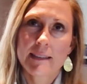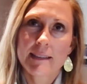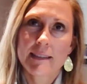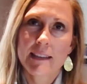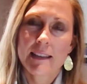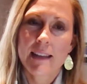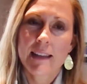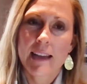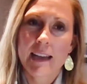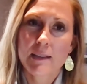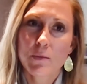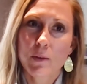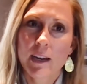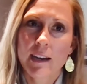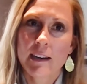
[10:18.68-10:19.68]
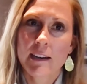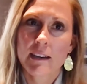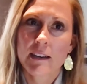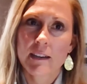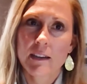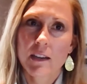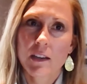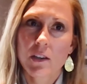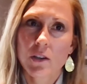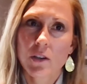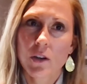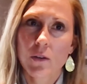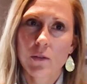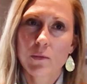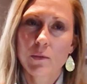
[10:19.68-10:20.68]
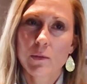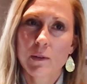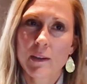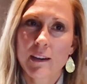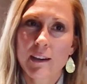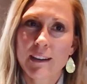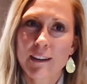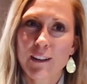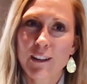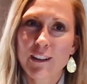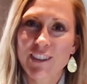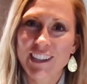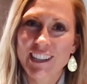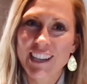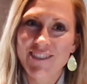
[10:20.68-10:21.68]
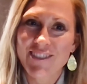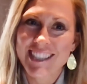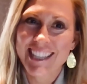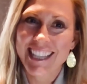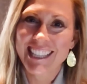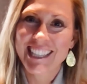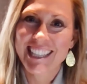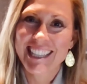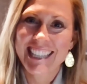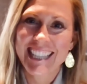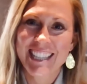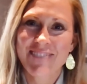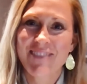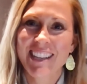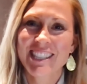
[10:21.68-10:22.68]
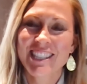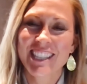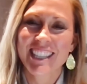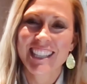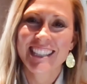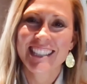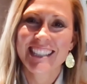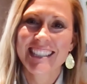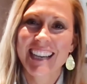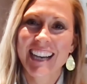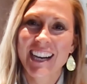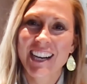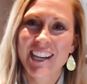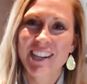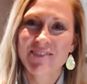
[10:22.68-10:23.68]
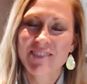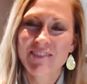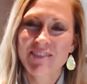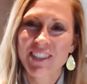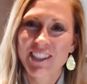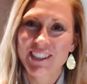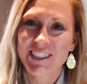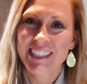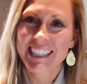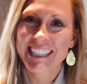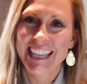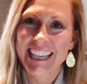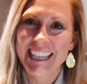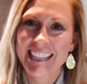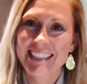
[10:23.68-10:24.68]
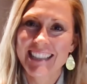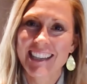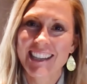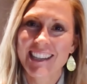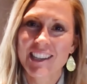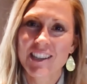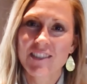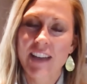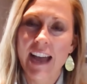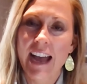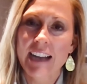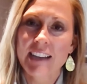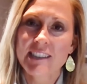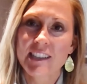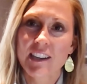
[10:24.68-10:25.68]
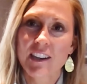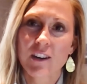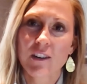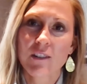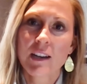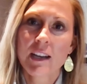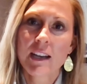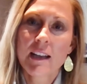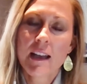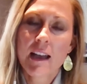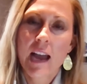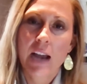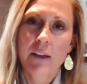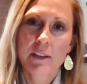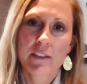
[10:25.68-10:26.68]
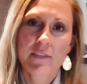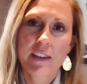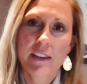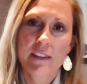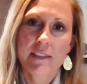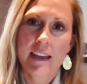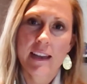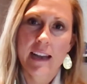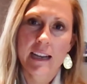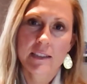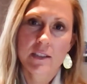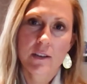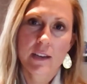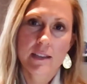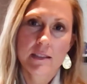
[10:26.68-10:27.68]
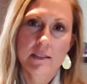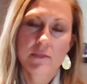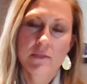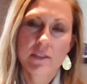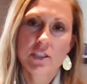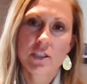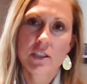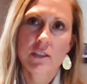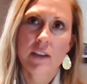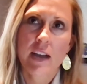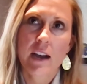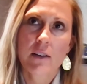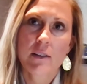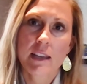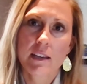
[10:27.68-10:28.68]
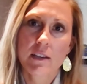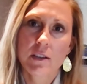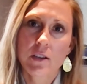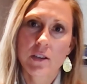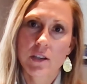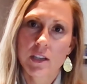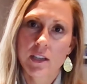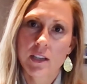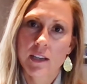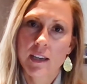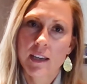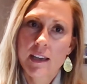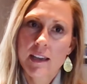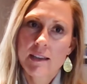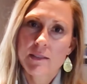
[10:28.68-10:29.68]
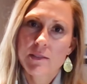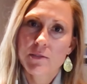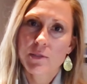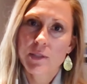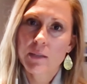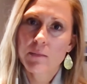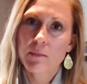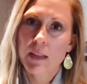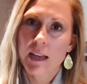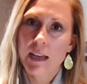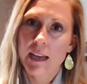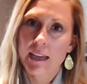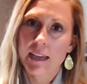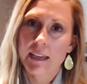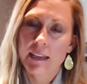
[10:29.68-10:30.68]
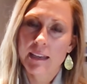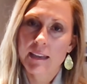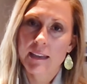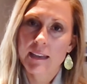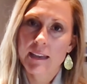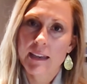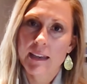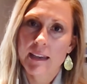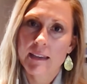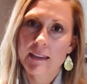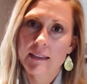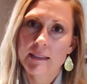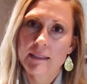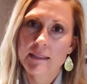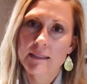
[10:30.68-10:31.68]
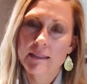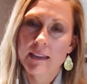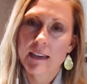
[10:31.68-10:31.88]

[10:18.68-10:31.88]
that's where, in all of our conversations, as you mentioned, from the early days of ACTO, I really felt that ACTO had this vision of how they could streamline and